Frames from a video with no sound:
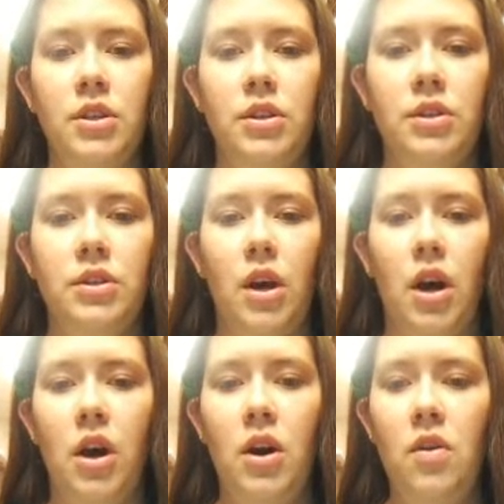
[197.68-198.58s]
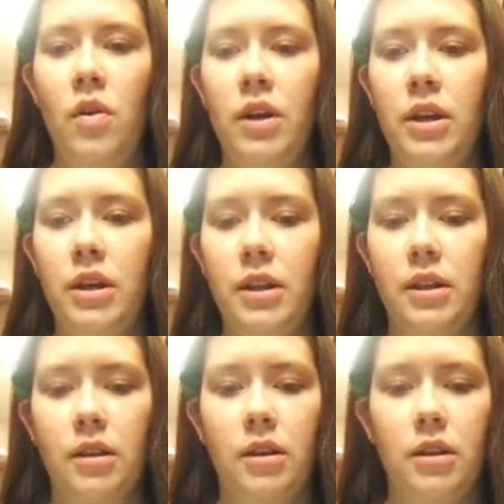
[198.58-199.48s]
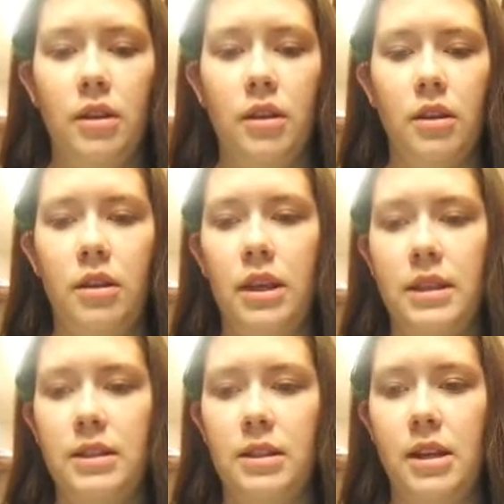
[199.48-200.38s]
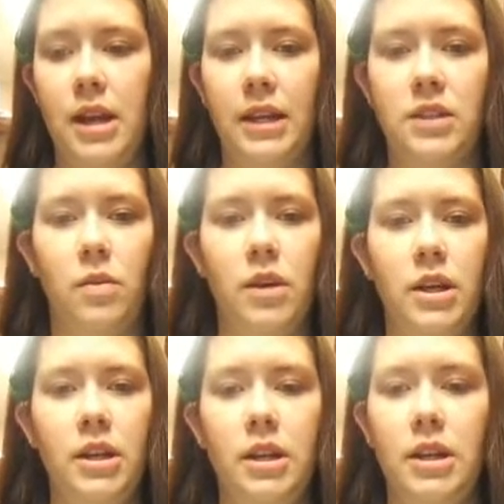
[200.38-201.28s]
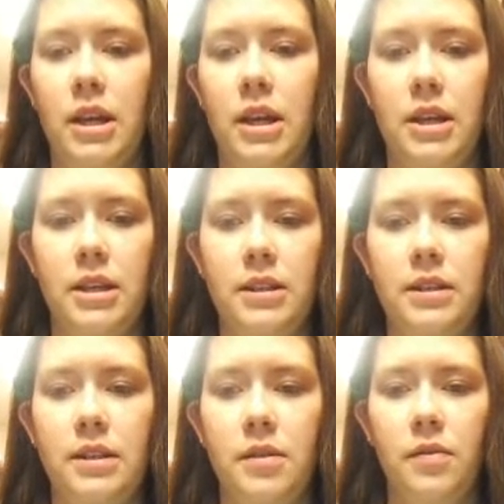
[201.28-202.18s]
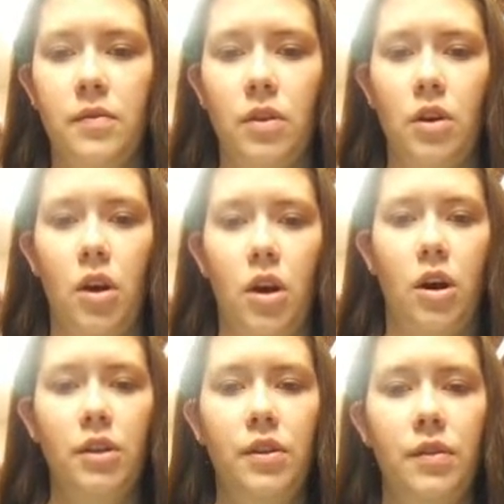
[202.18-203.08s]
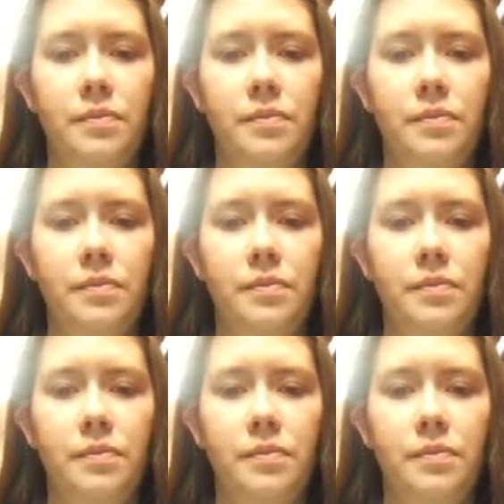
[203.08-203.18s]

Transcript: So this next one is called